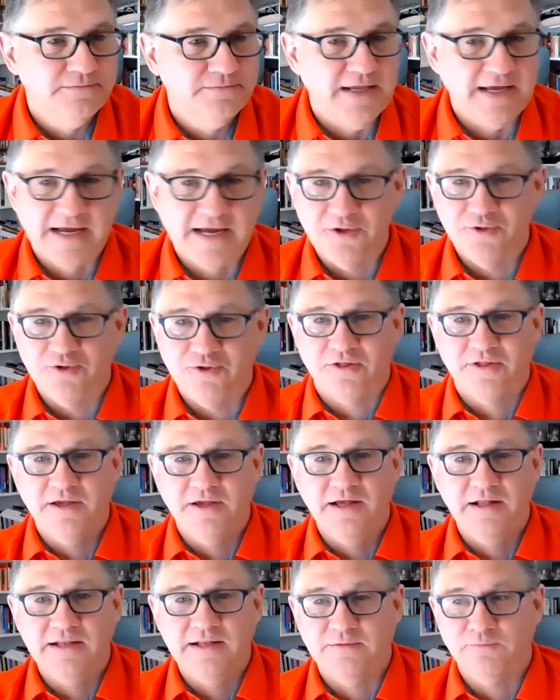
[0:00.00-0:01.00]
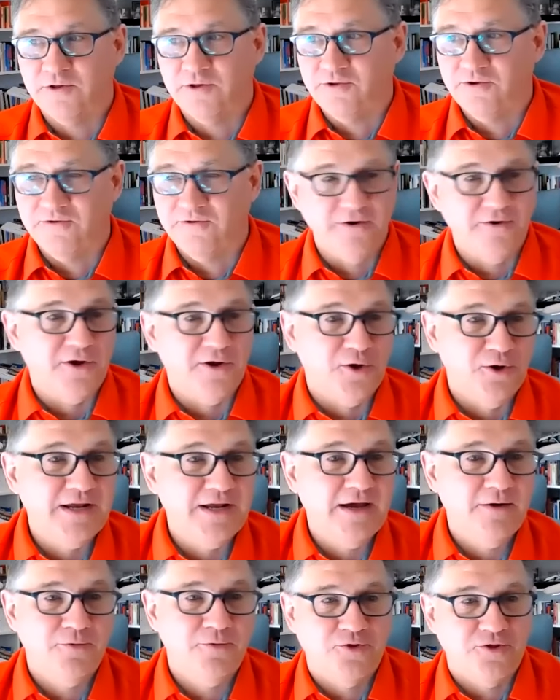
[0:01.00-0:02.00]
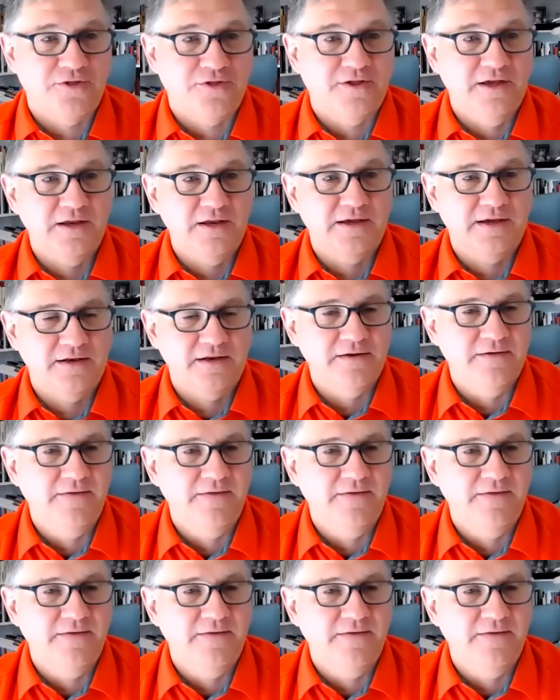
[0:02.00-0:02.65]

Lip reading: They could just deal in what they're very good at, which is dealing in